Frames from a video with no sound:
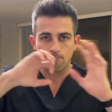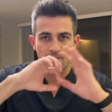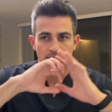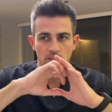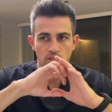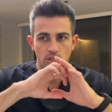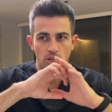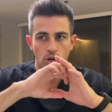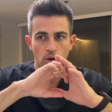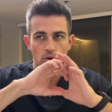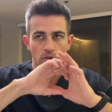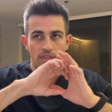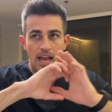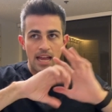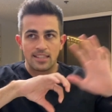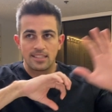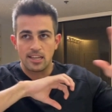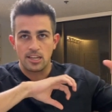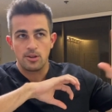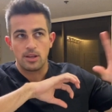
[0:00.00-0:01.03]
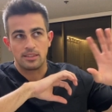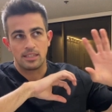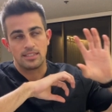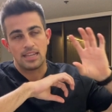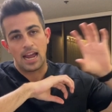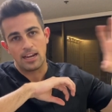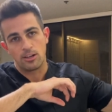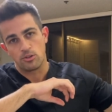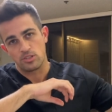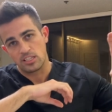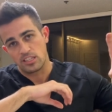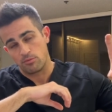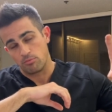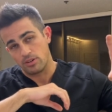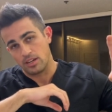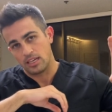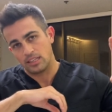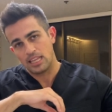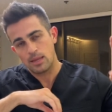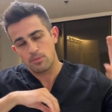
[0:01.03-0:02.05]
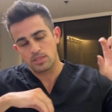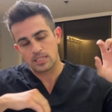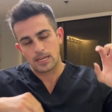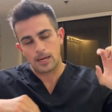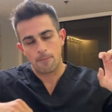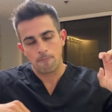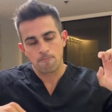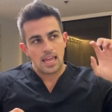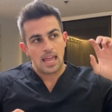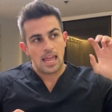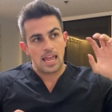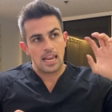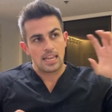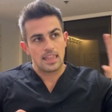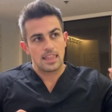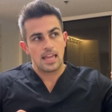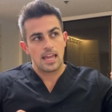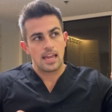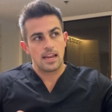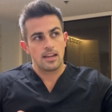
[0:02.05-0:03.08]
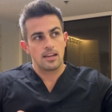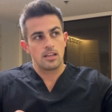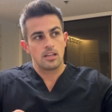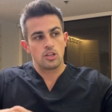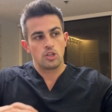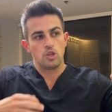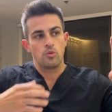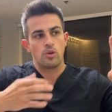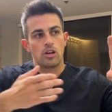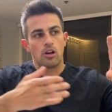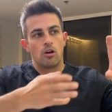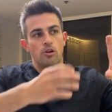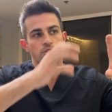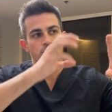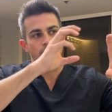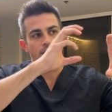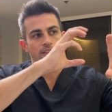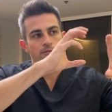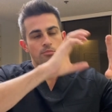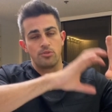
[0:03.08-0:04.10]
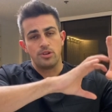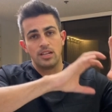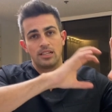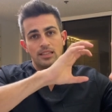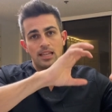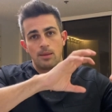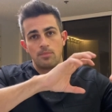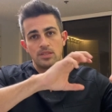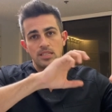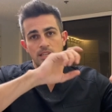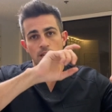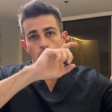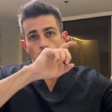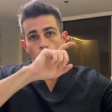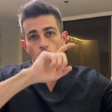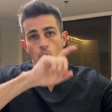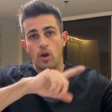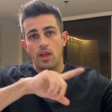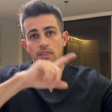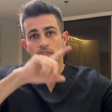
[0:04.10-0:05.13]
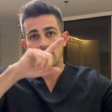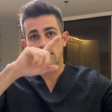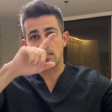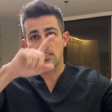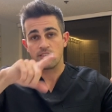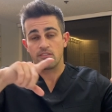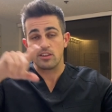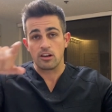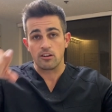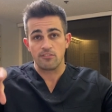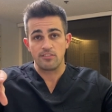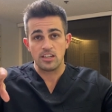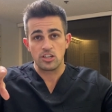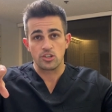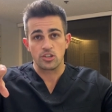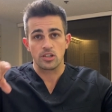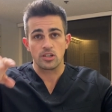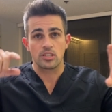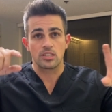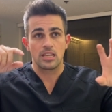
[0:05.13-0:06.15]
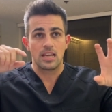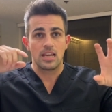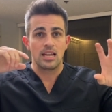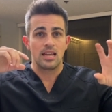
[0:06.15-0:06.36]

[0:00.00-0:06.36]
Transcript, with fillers: So that's how you get the diagnosis of preeclampsia. And then you can also have preeclampsia with severe features.